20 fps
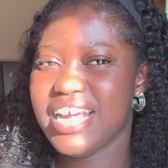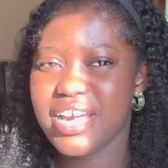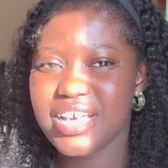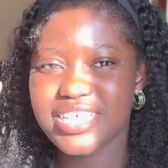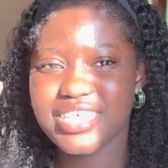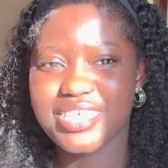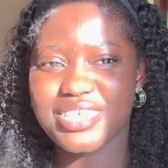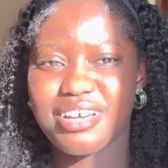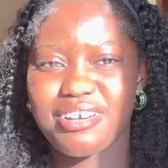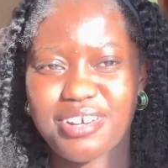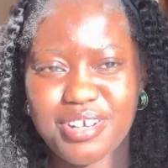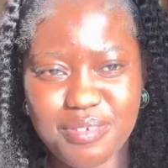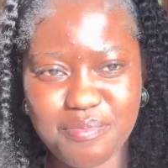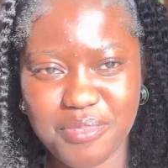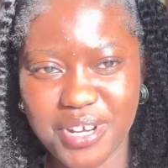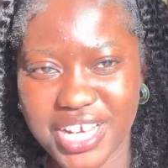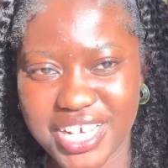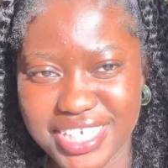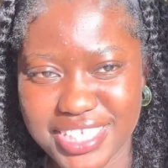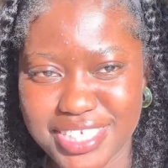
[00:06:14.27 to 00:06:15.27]
Sorry to
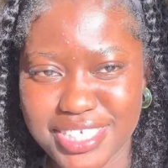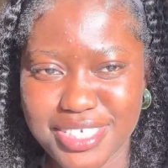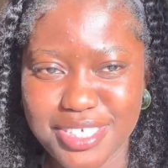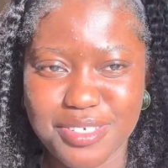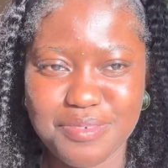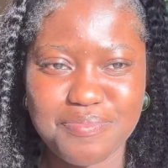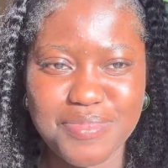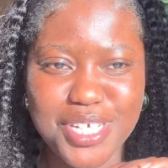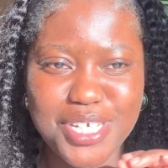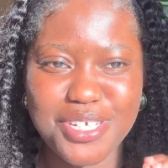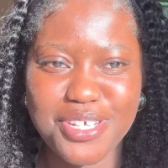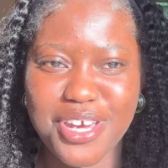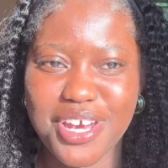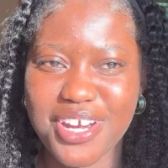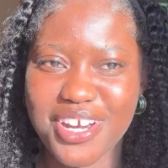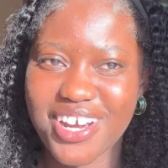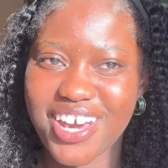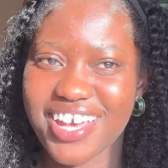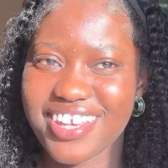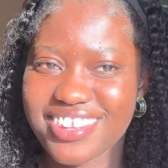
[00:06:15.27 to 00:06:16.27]
break it to you, but you're
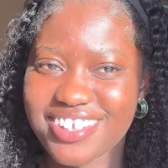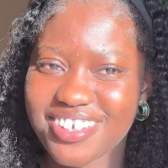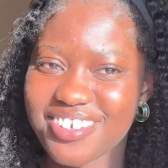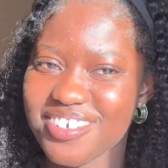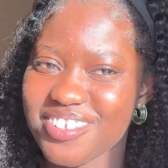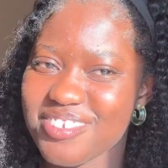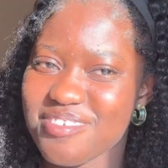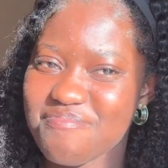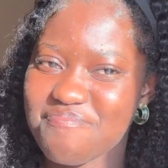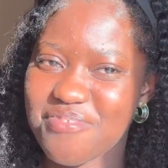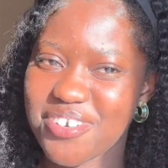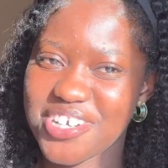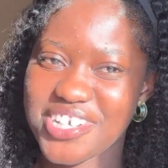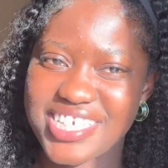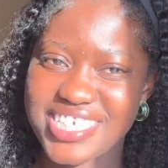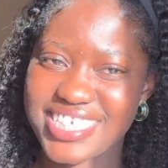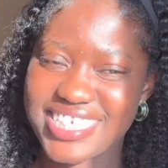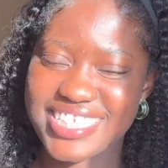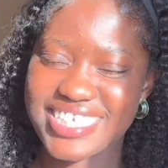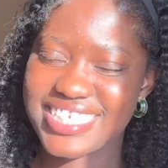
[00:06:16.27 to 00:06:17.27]
not the only
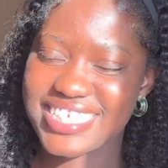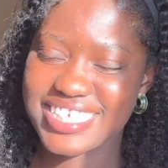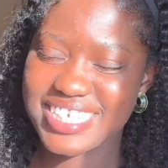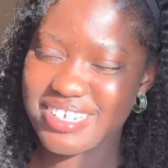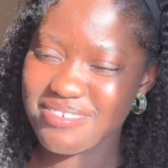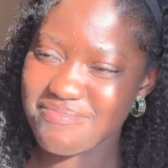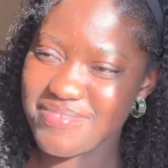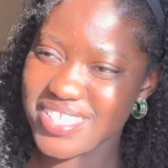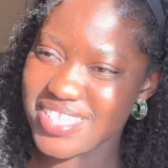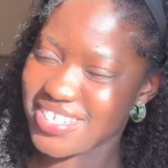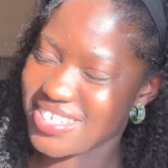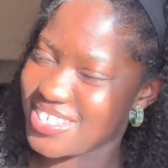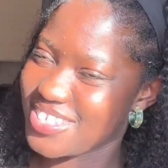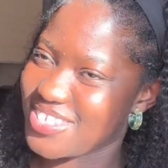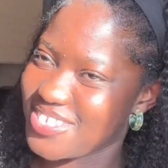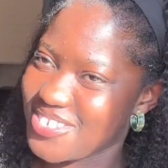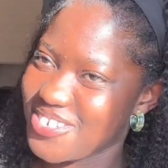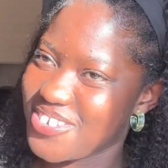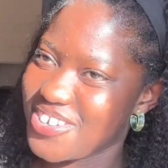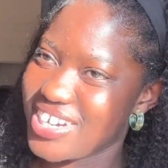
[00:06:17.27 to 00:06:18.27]
person that's coming to the
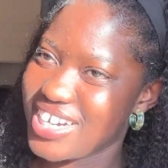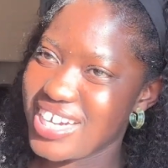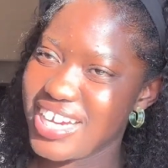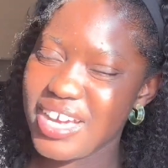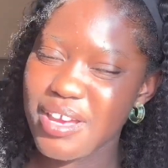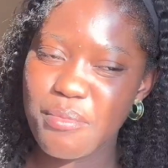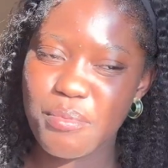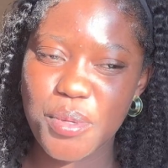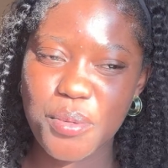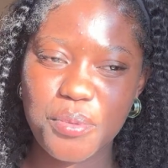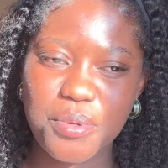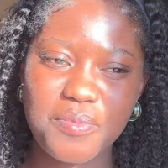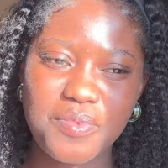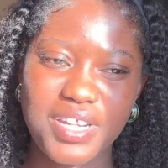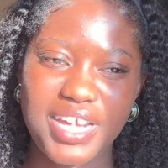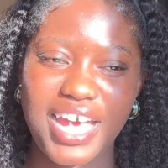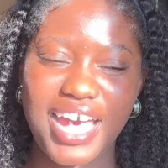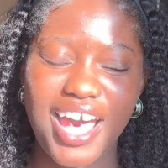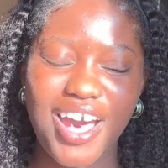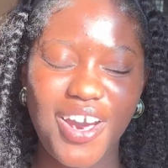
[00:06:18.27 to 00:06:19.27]
store. People be
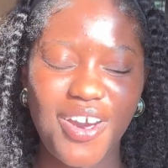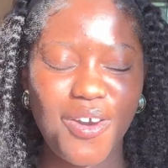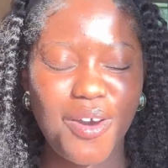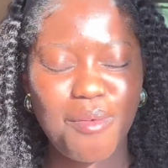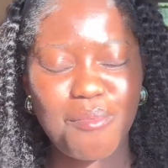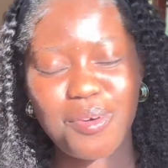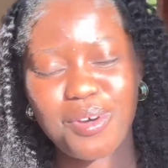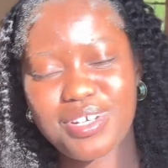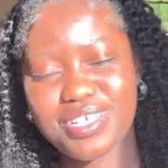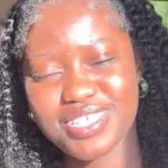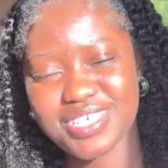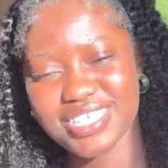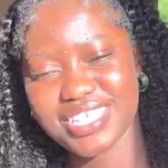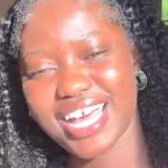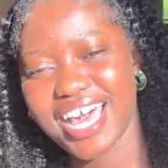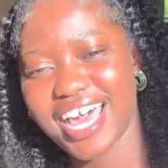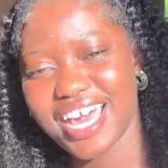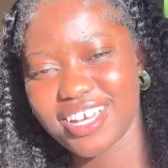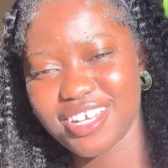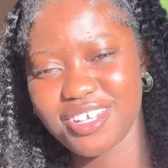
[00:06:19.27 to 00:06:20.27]
like, oh, I'm going to
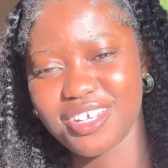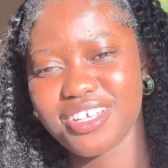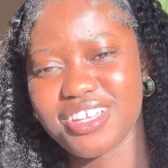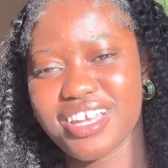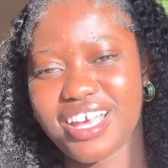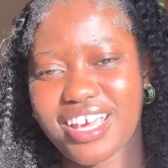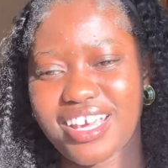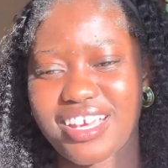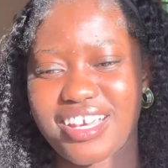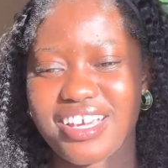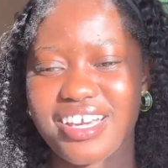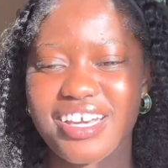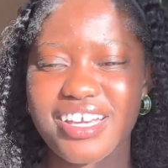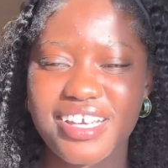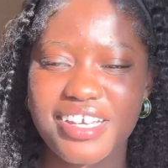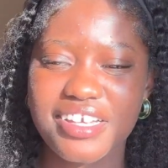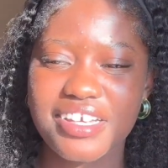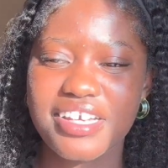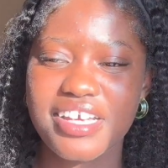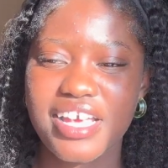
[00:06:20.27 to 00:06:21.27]
that, like,
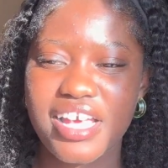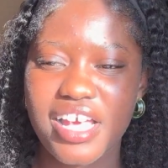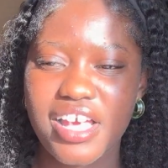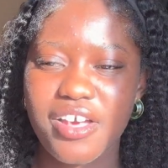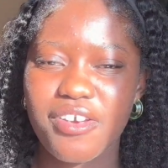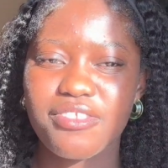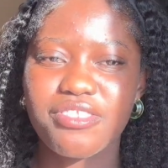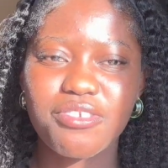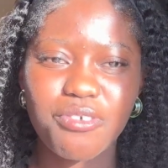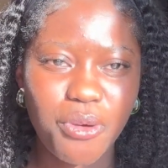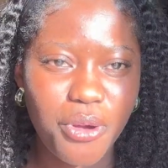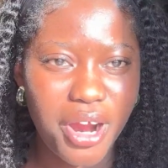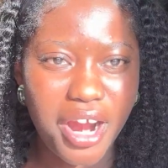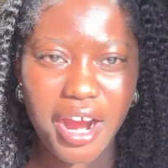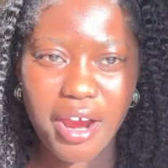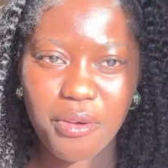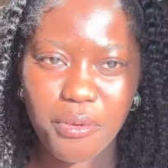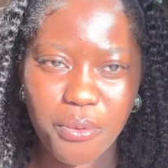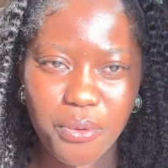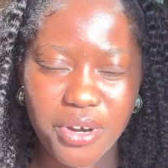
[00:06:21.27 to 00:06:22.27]
where
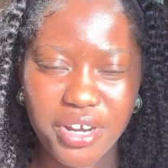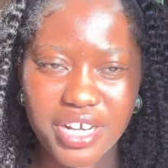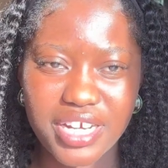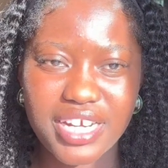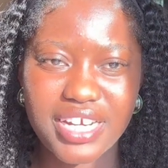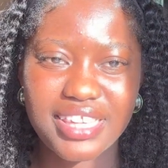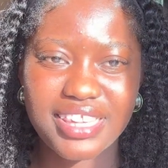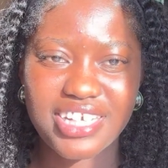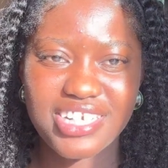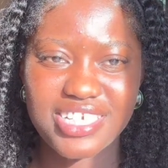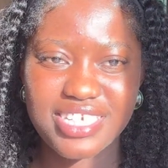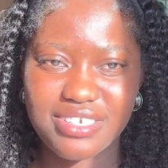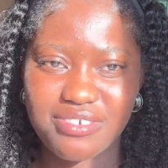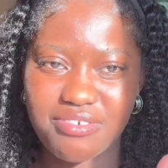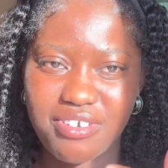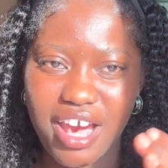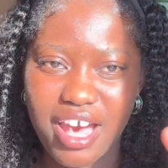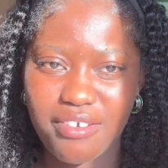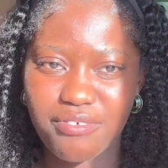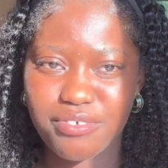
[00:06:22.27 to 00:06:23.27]
I work, there's a
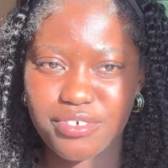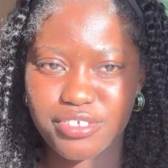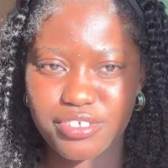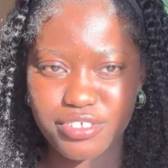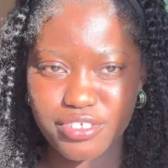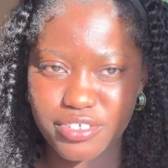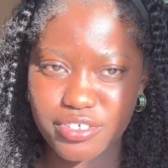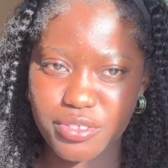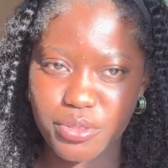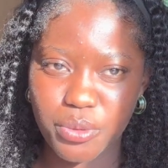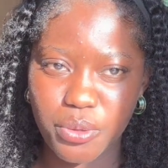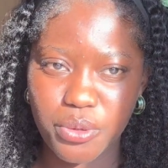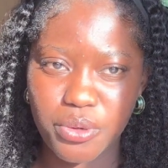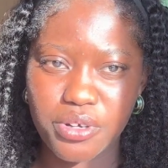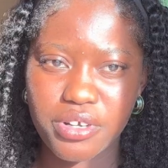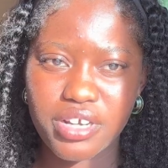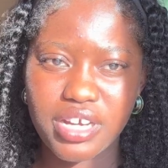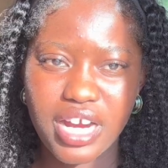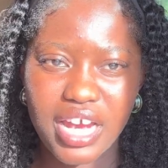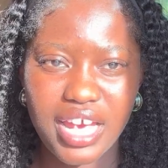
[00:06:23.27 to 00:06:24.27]
rival
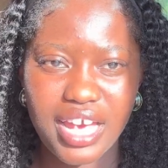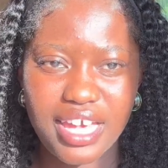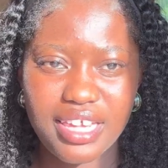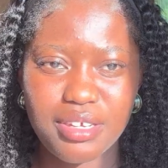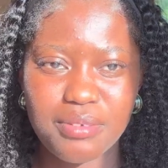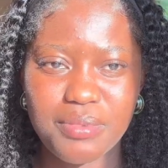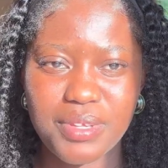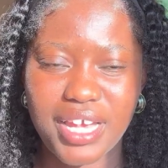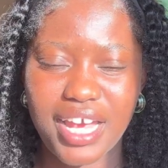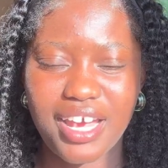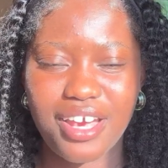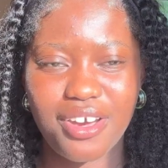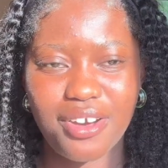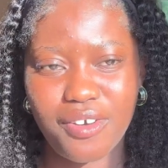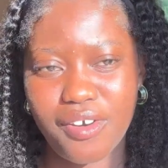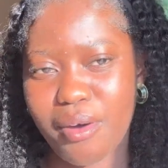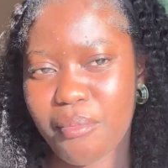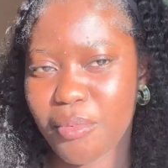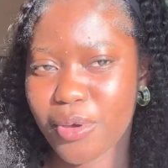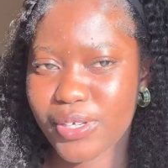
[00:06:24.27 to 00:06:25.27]
store, and they'll be like,
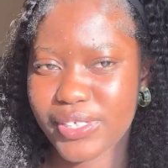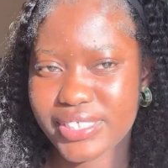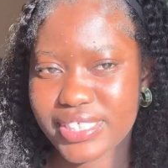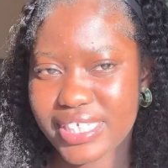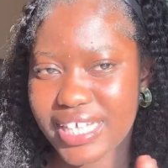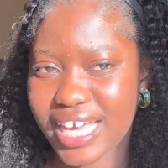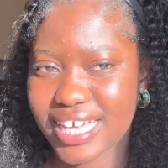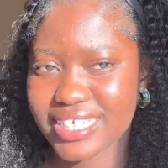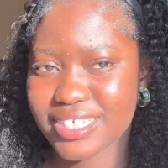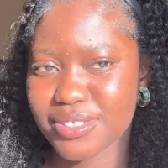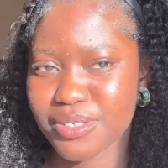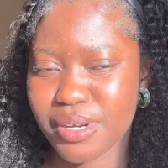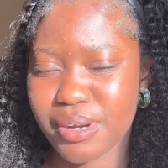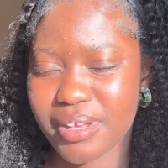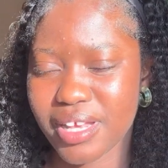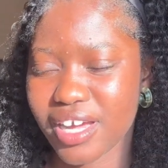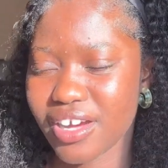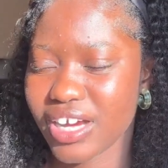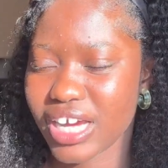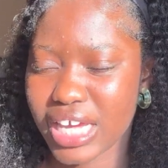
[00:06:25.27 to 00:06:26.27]
oh, I'm going to that store.
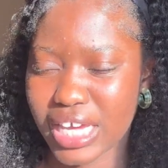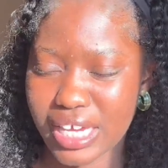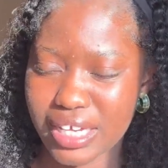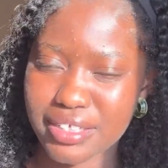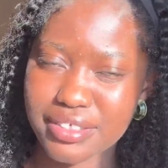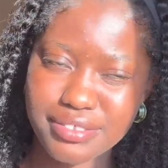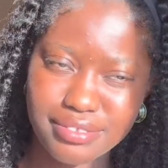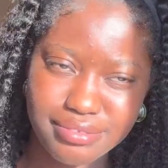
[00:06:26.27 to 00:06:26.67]
I'm like, okay,